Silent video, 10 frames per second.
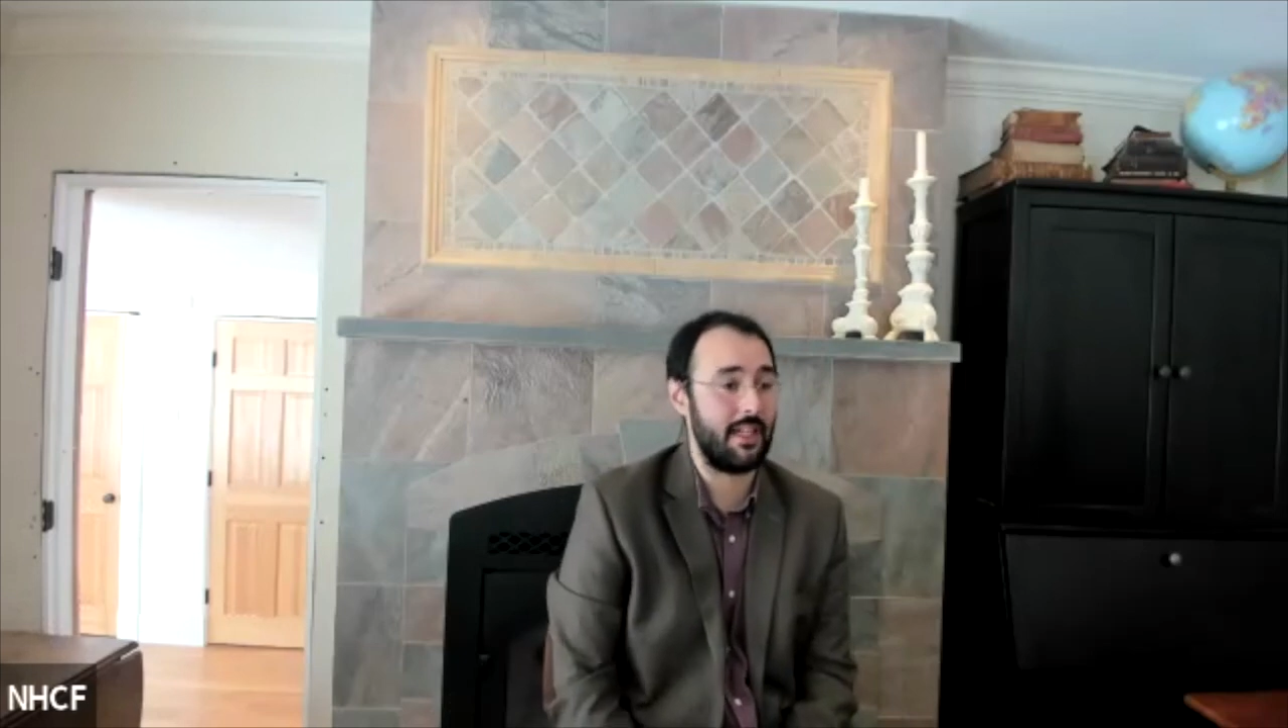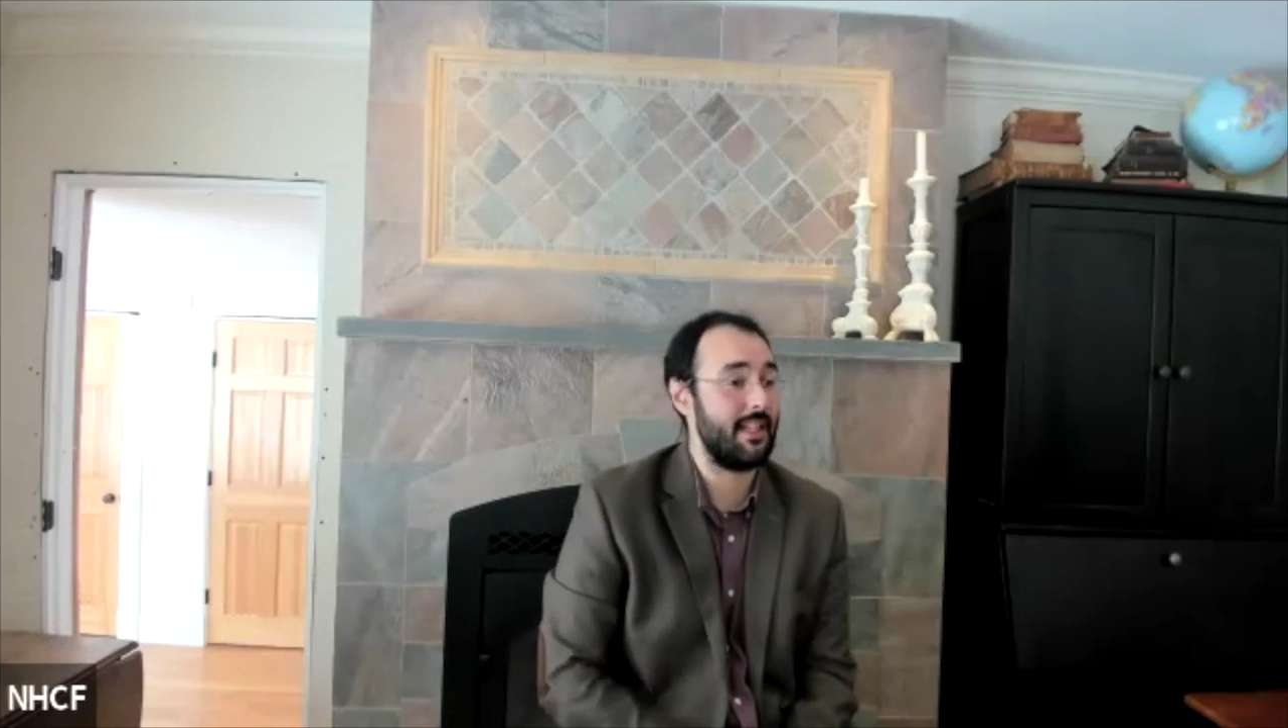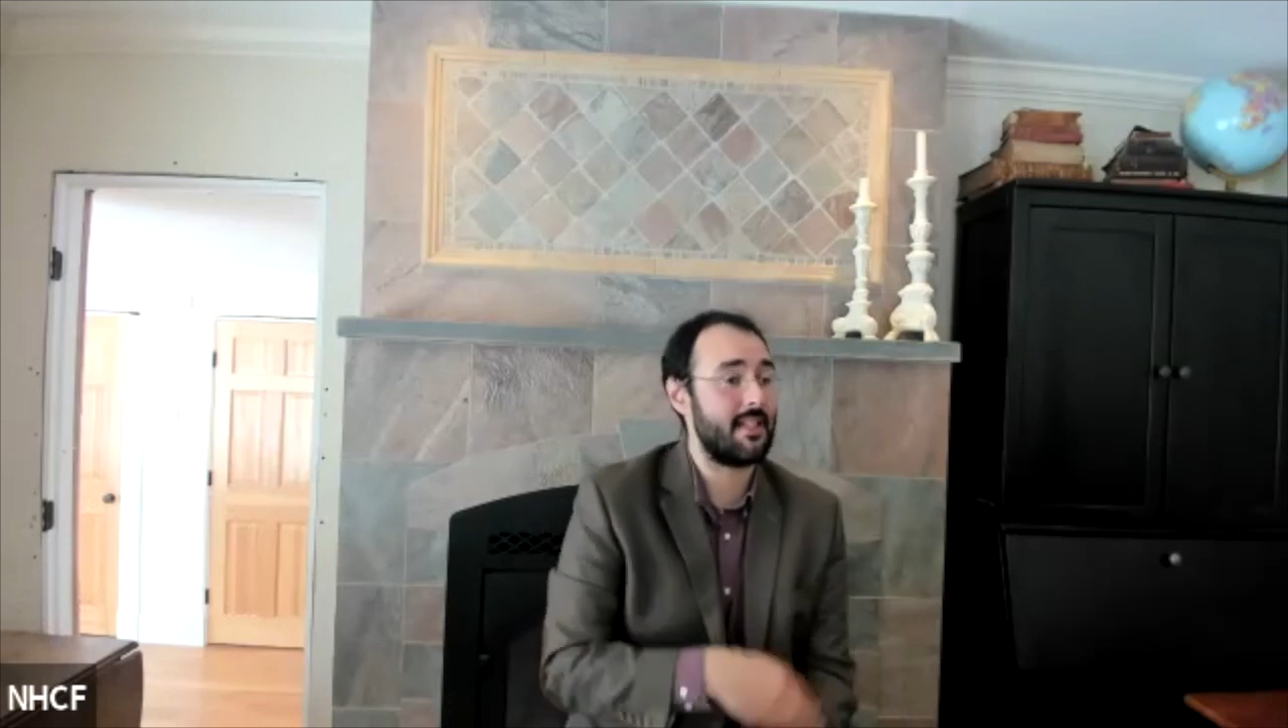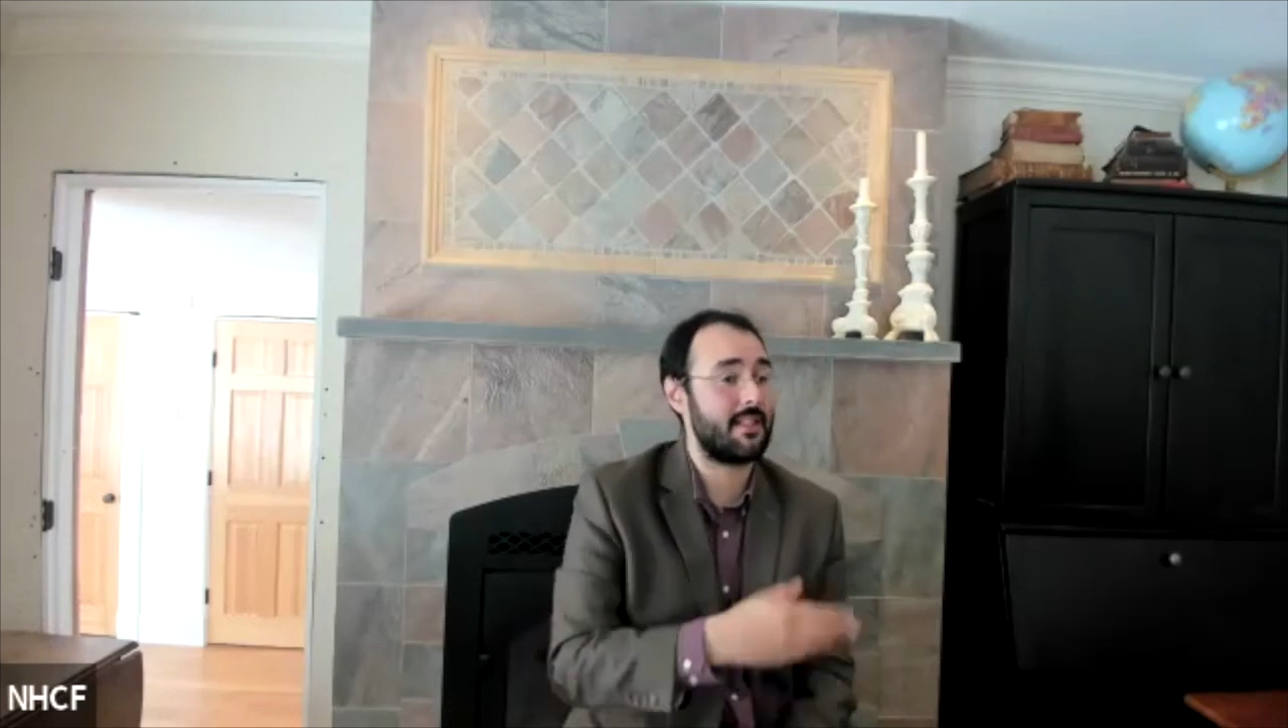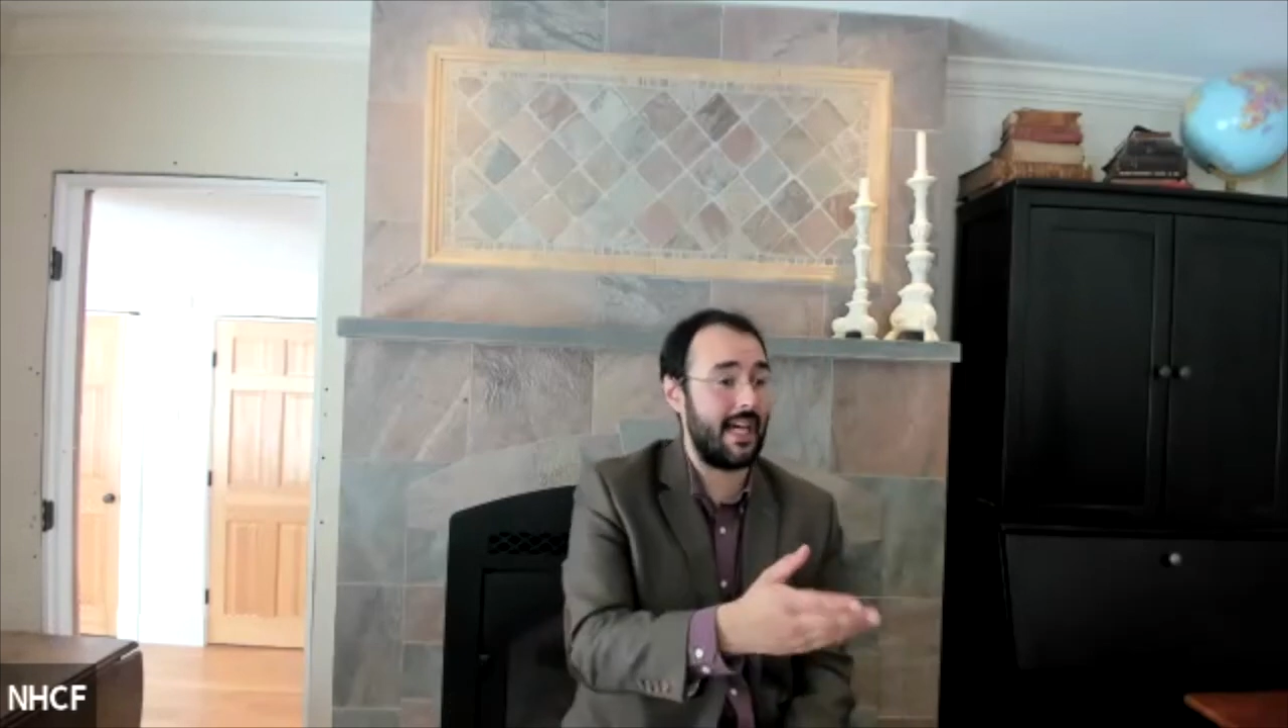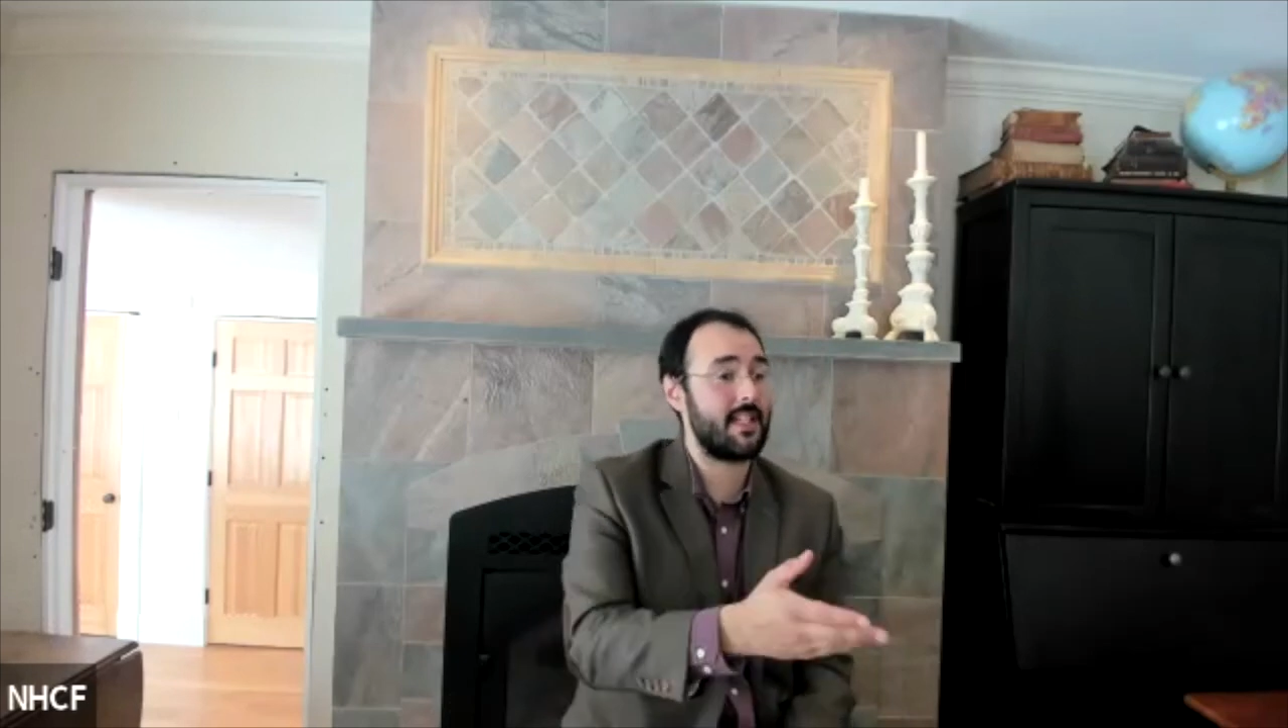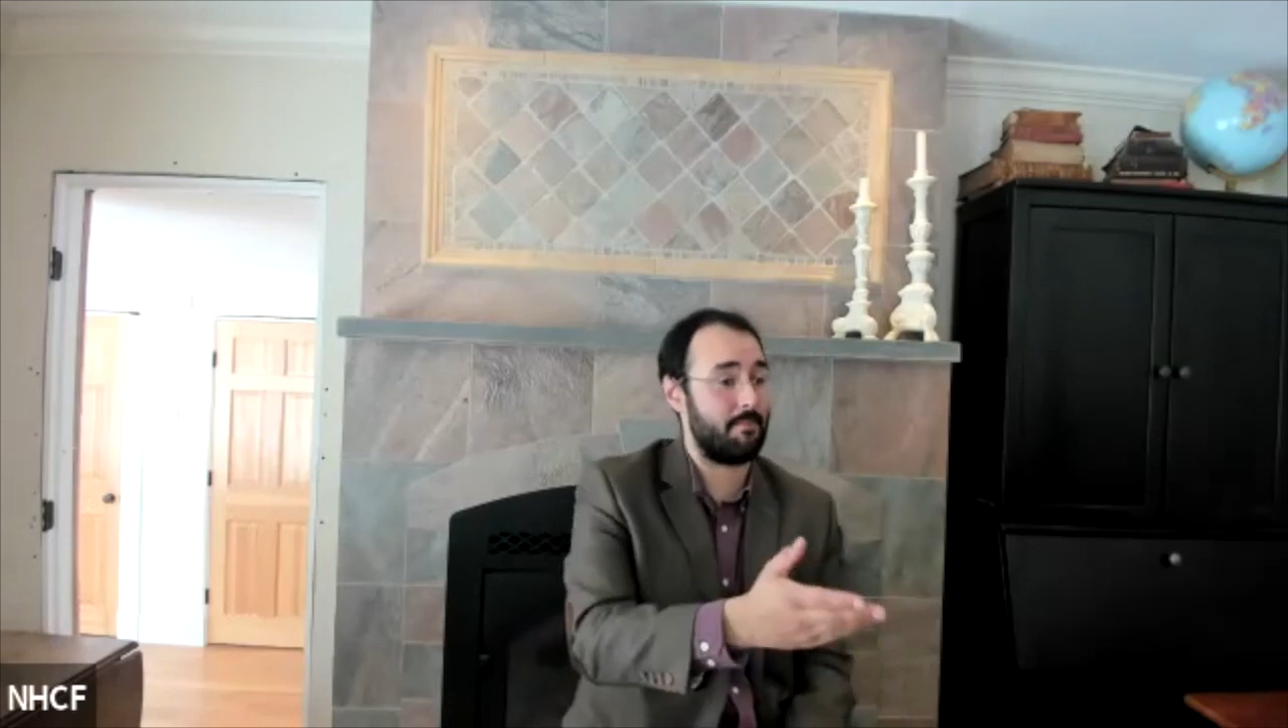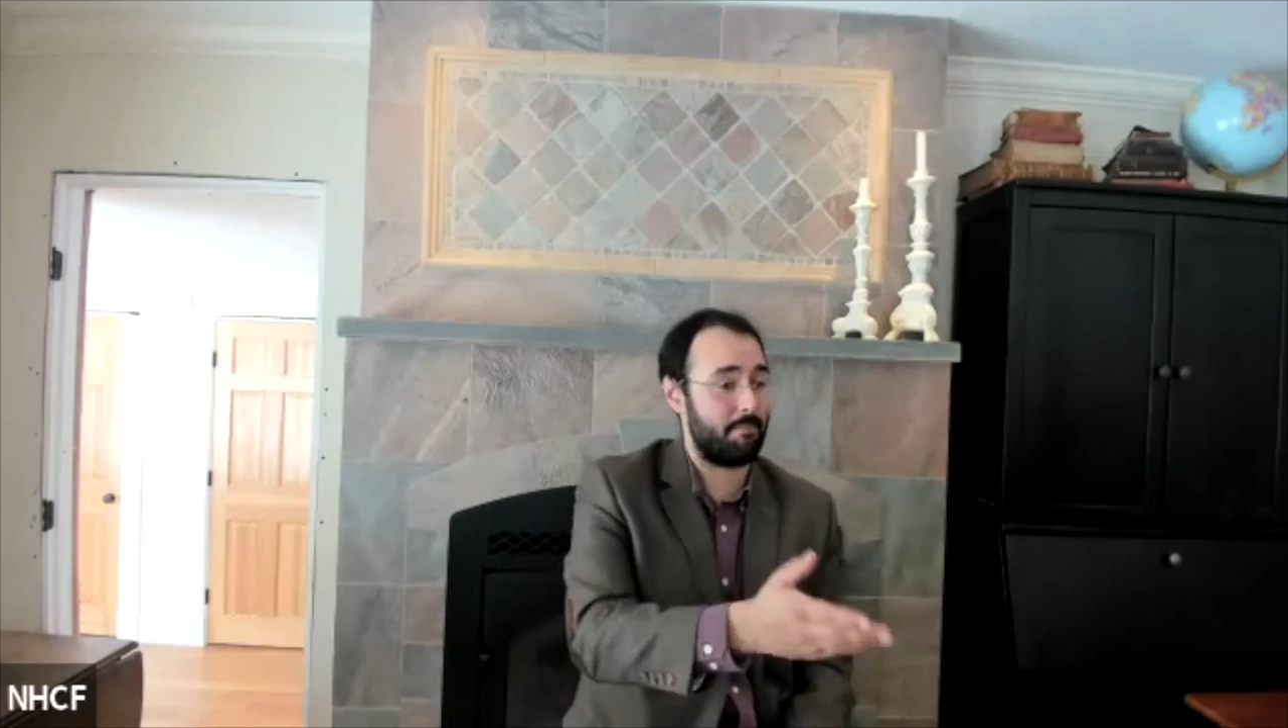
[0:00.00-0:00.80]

And that's